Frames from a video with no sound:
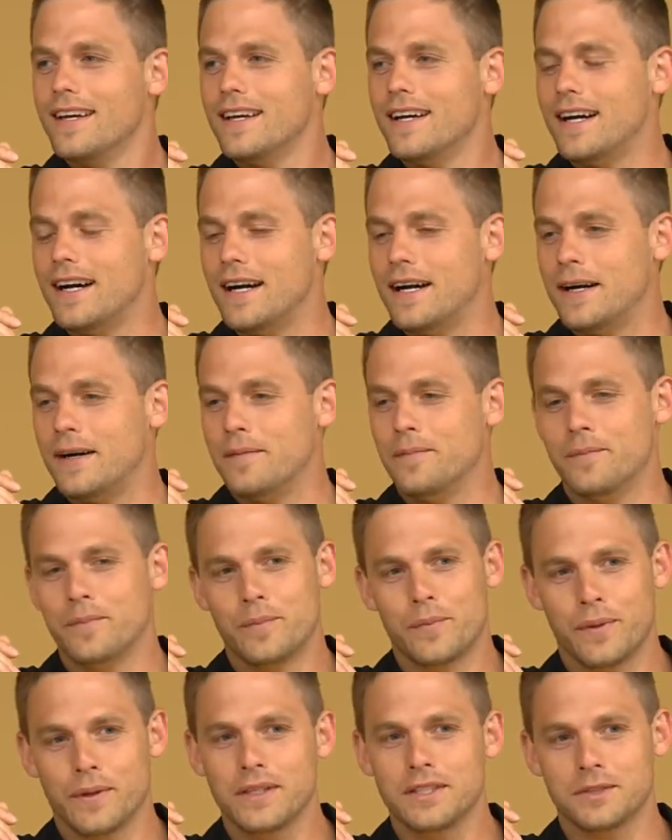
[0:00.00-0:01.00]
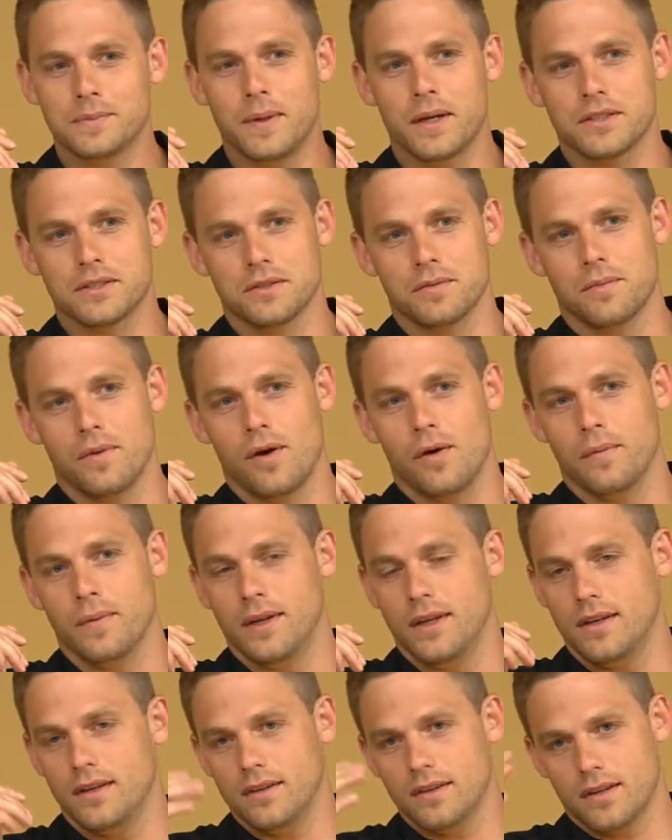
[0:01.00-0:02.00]
um, pretty special
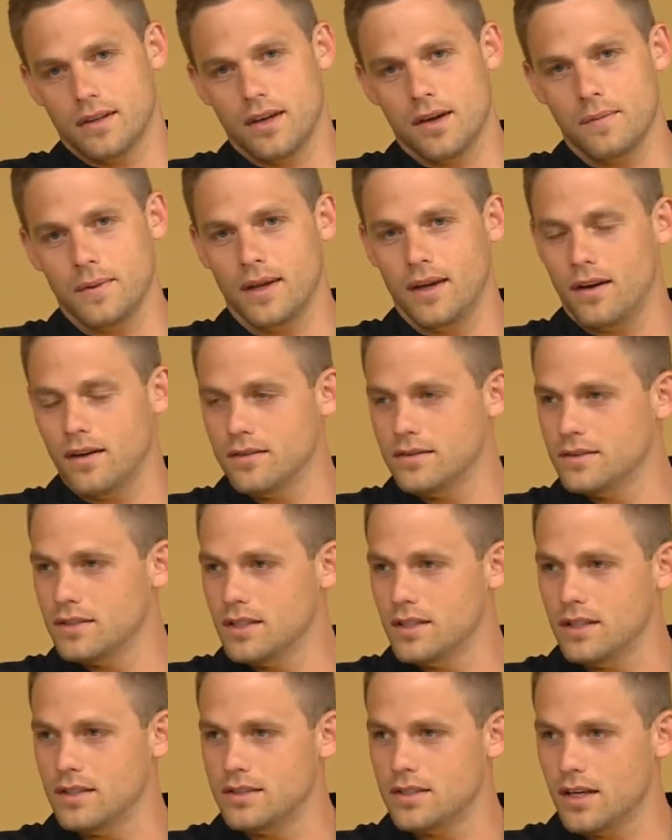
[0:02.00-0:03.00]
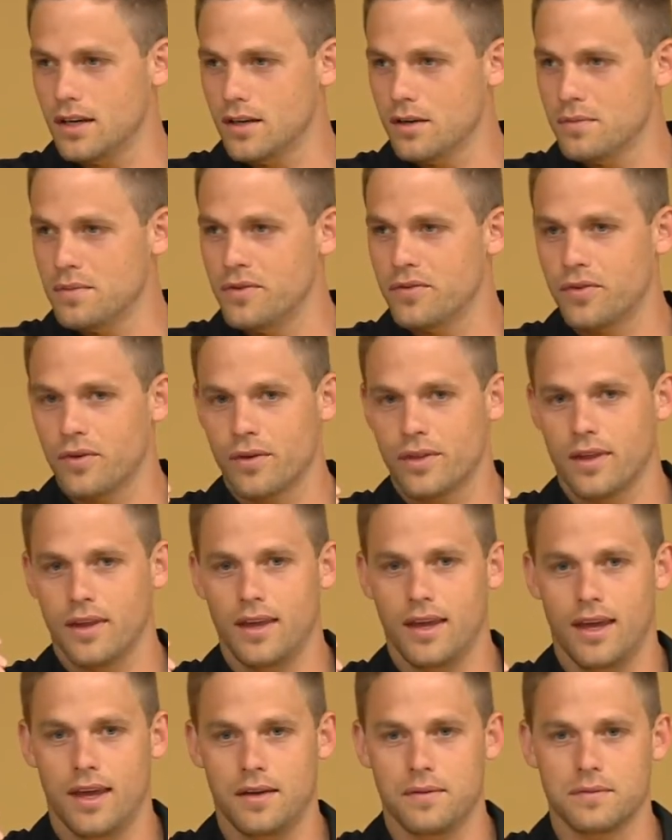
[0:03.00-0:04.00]
moment. Coming out into the tunnel before the
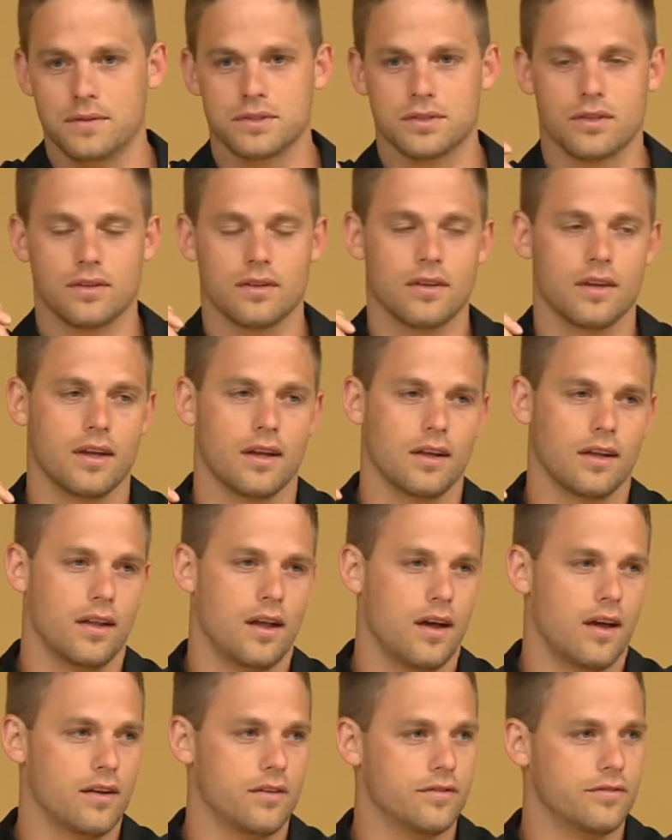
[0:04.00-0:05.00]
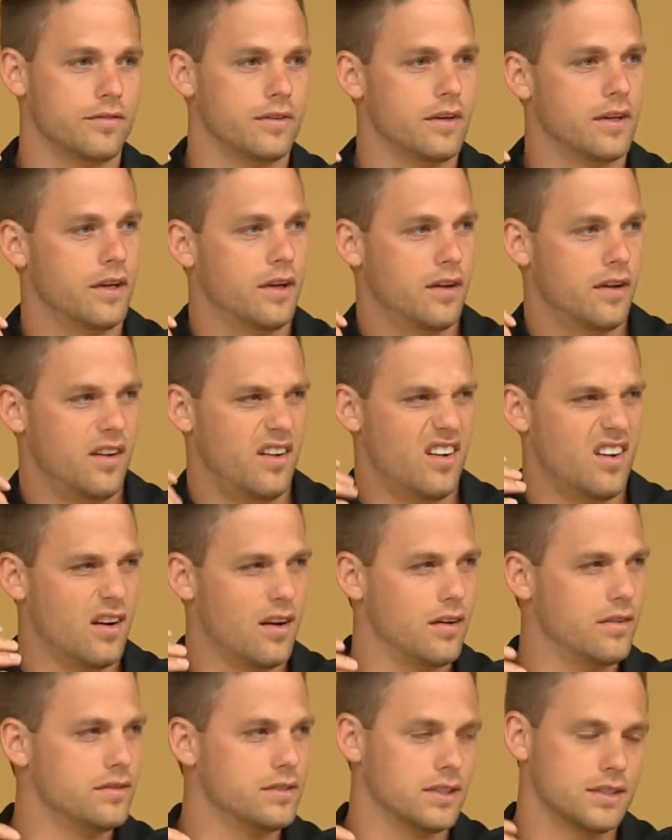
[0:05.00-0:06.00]
game, certainly a lot of
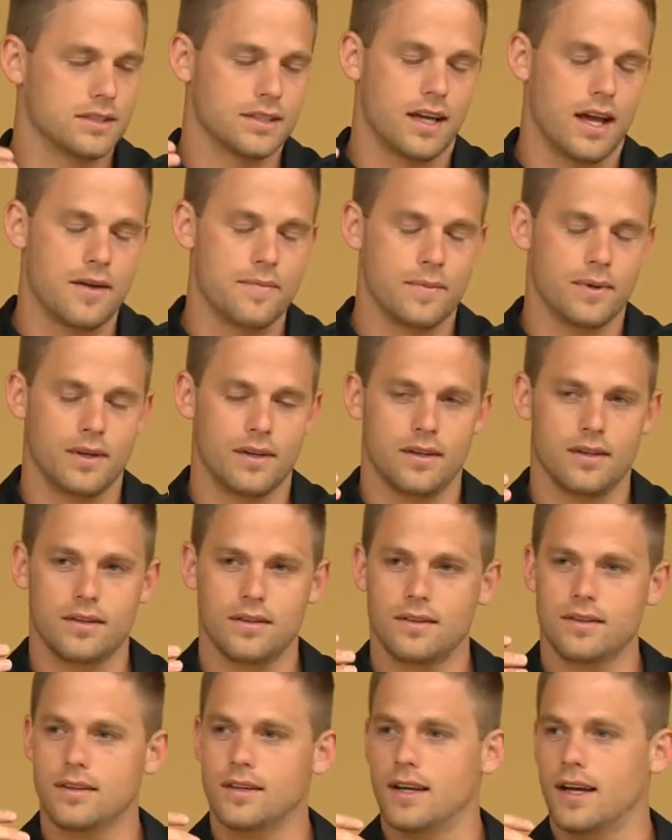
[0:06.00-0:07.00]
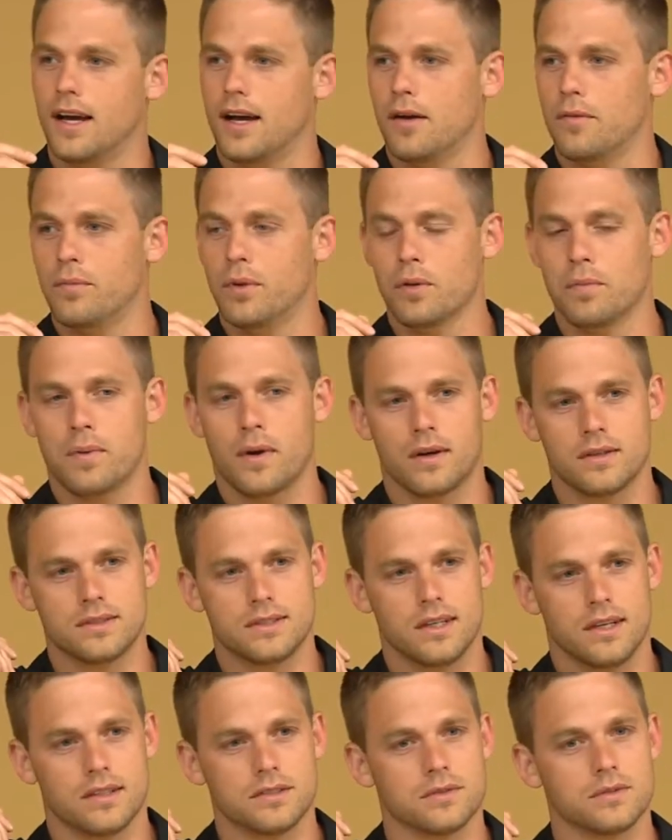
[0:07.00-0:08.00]
nerves, excitement. Uh, Bill
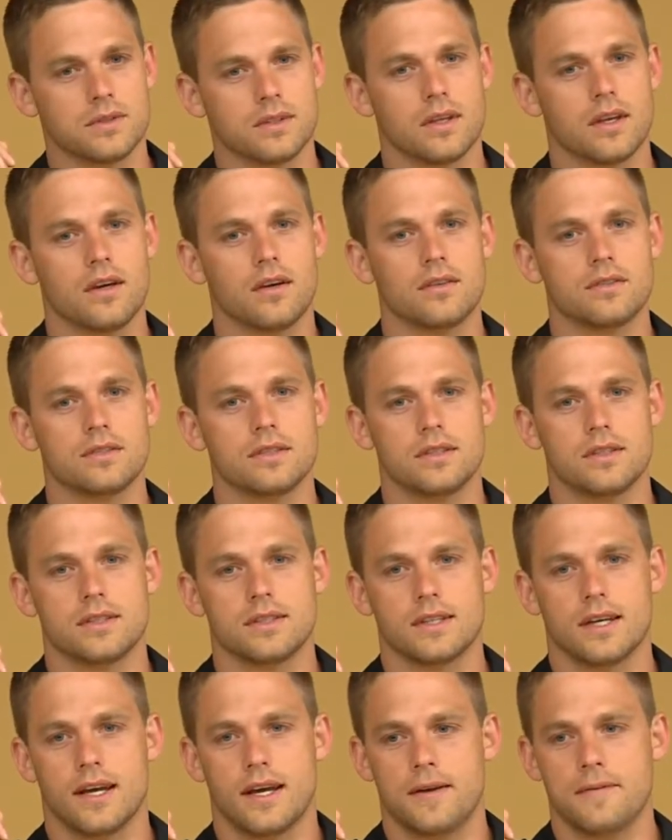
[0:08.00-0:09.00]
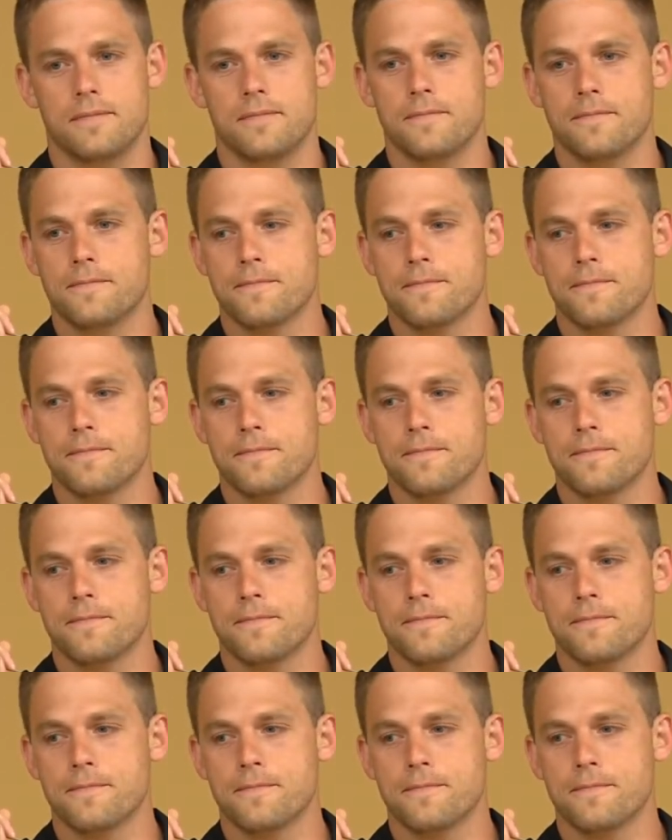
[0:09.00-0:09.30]
Parcells was a coach at the time.